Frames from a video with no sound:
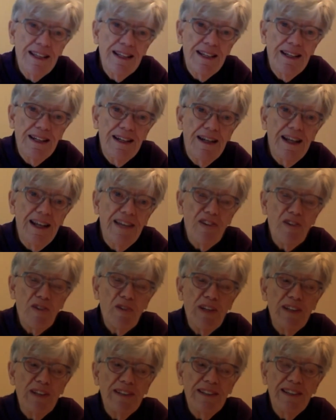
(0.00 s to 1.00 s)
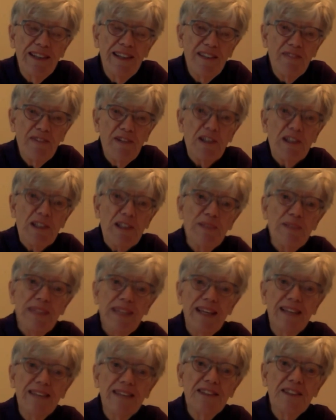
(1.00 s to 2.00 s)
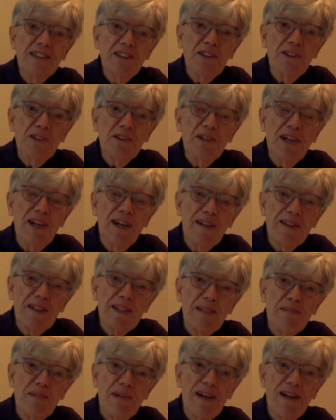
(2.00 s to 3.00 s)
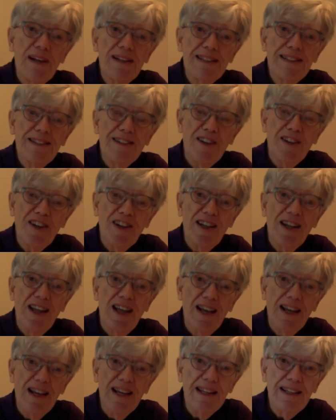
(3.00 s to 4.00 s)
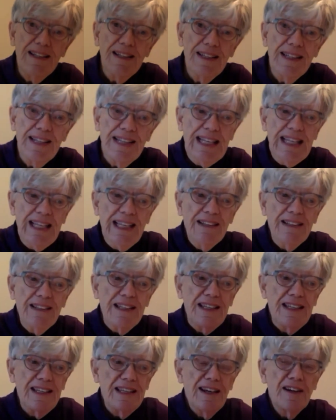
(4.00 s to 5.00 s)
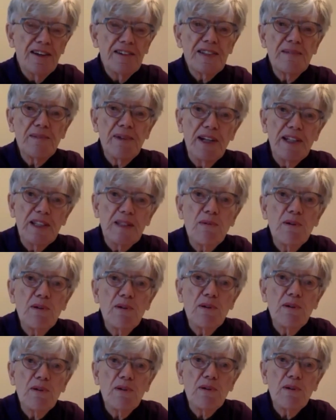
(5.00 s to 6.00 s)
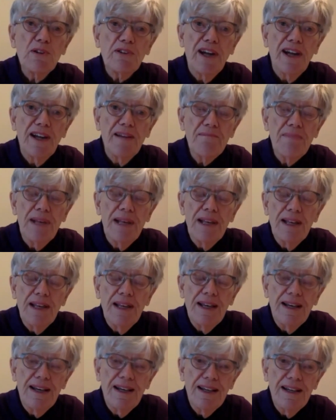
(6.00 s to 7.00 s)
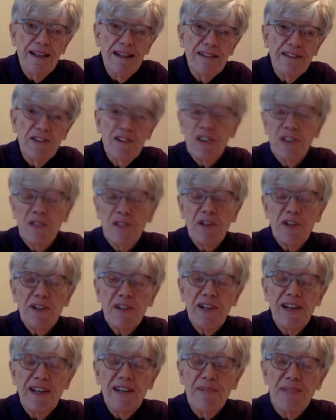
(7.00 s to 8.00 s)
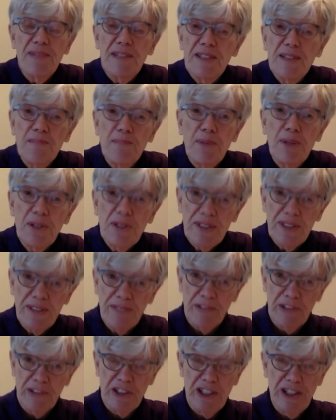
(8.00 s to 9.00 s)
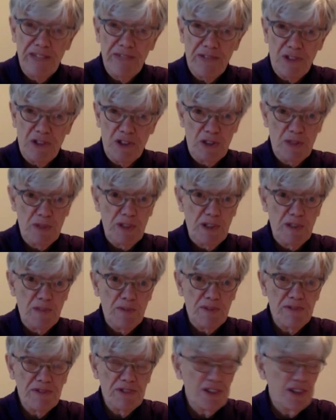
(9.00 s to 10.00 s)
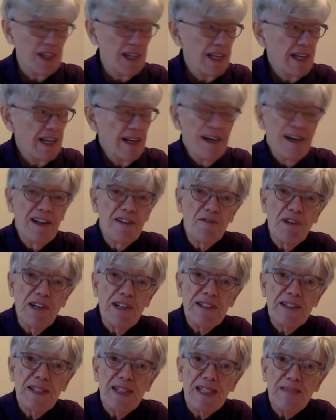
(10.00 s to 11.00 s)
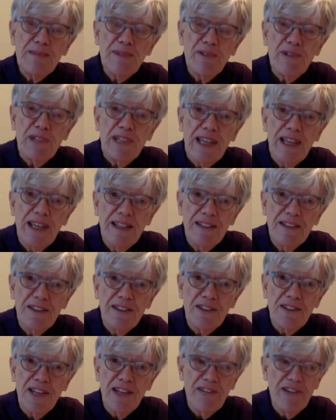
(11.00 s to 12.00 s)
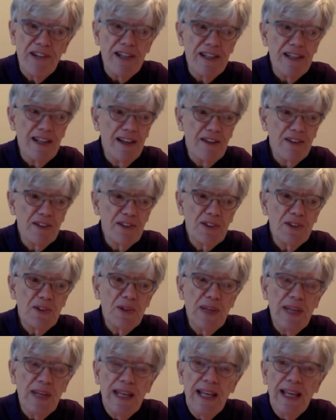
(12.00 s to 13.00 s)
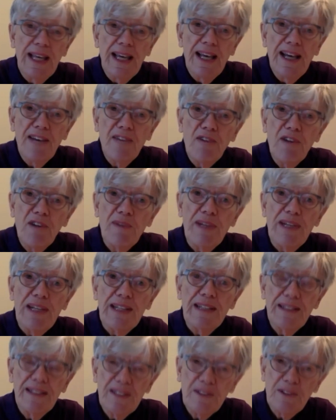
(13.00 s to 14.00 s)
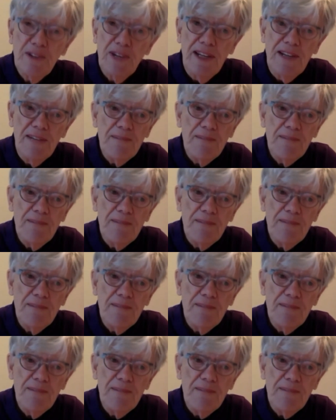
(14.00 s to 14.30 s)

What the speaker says: Hi, everyone, and welcome again to Arts and Minds Online. The Arts and Minds program usually meets in person, which of course we all prefer, on Wednesdays, but we can't do that right now. So we're meeting this way.